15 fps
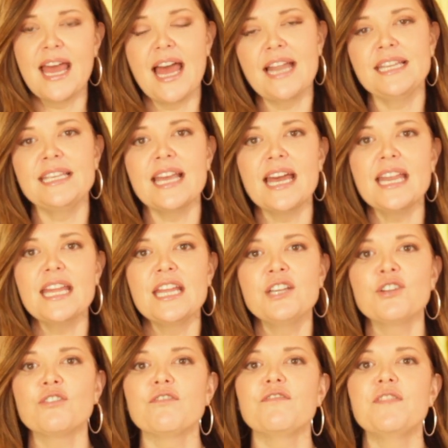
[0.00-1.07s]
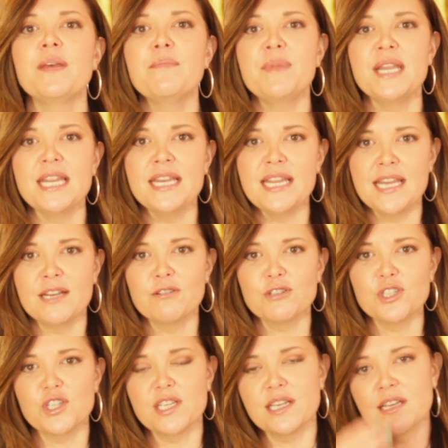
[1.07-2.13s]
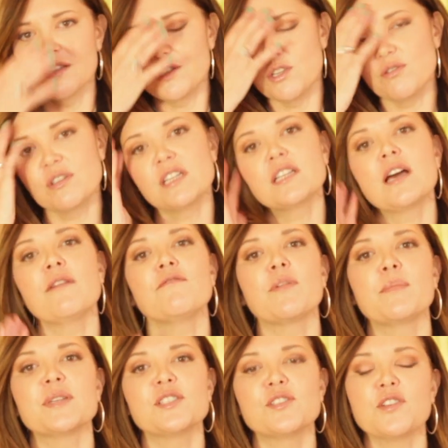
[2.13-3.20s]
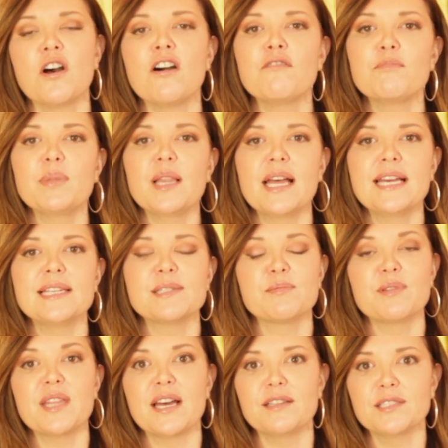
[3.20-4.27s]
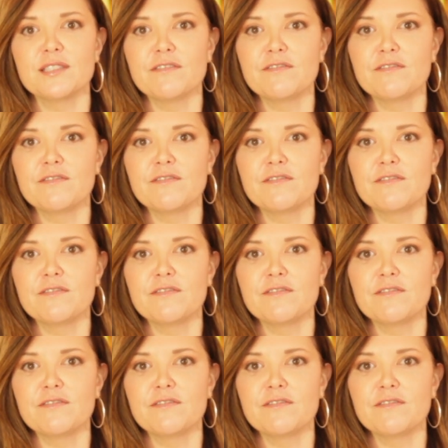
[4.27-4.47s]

and get in your feminine energy so you can come from a soft place without